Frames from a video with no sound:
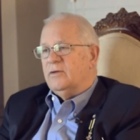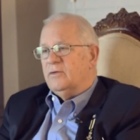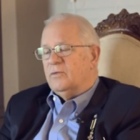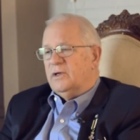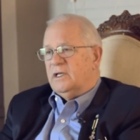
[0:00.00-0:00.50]

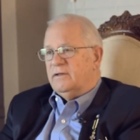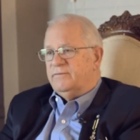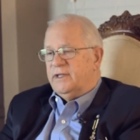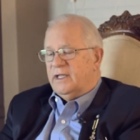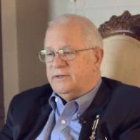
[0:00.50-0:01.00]
we
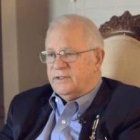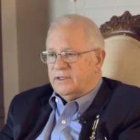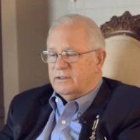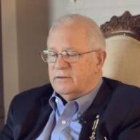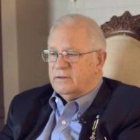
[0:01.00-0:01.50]
lived at
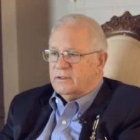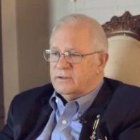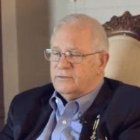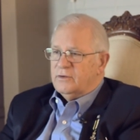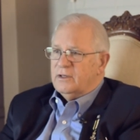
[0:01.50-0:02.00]

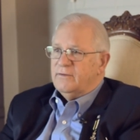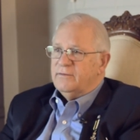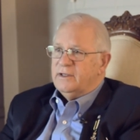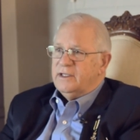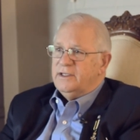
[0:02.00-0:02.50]

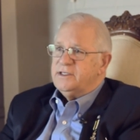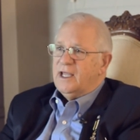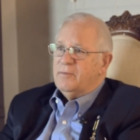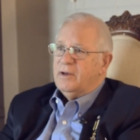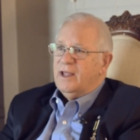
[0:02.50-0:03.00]
211 East
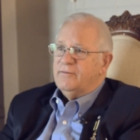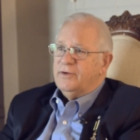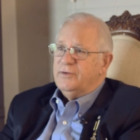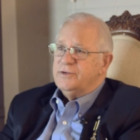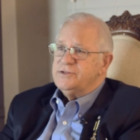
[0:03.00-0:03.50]
Campbell
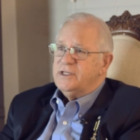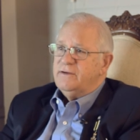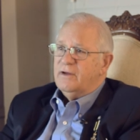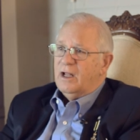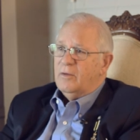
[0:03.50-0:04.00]
Avenue in
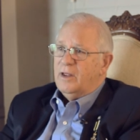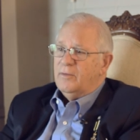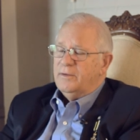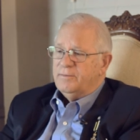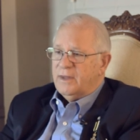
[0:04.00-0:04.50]
Geneva,
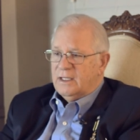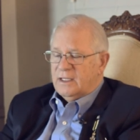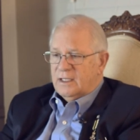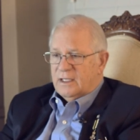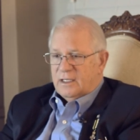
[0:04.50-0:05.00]
Alabama.
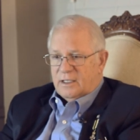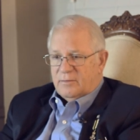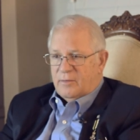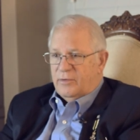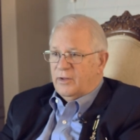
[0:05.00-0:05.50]

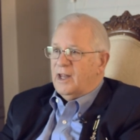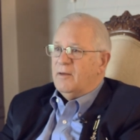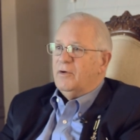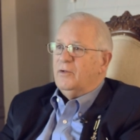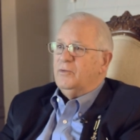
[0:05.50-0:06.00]
My brother and
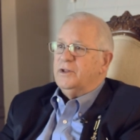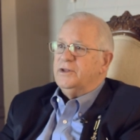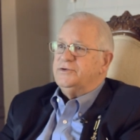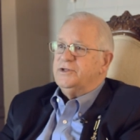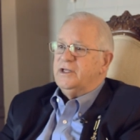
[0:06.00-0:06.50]
I both went
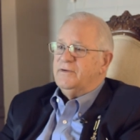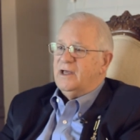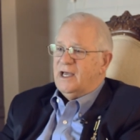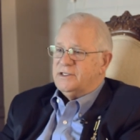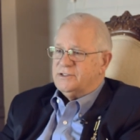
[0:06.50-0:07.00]
to
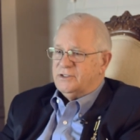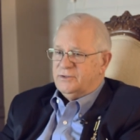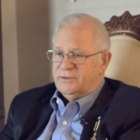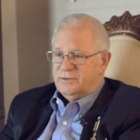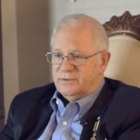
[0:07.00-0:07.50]
Geneva High
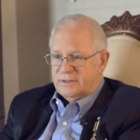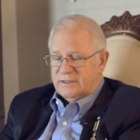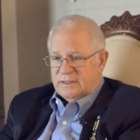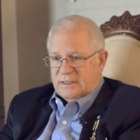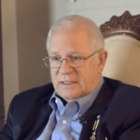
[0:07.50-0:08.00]
School.
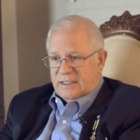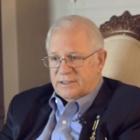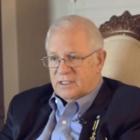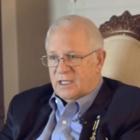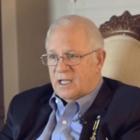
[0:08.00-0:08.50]

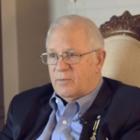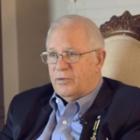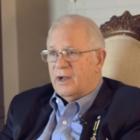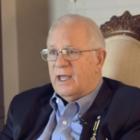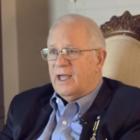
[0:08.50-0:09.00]
There's a lot of
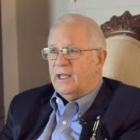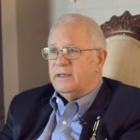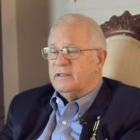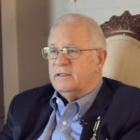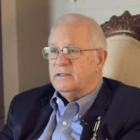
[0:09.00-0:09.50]

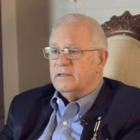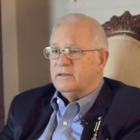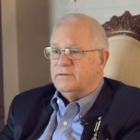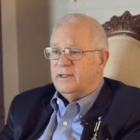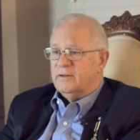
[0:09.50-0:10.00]
pride
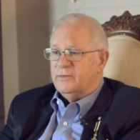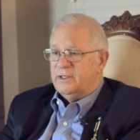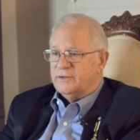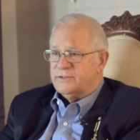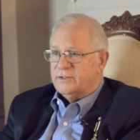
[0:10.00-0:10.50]
that
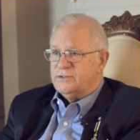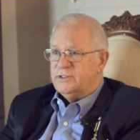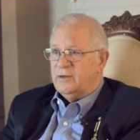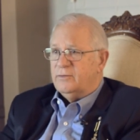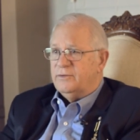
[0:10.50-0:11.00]
we
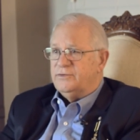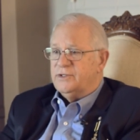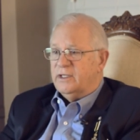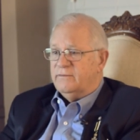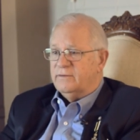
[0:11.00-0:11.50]
associate with
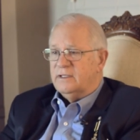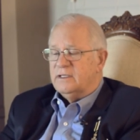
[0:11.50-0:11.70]
Geneva.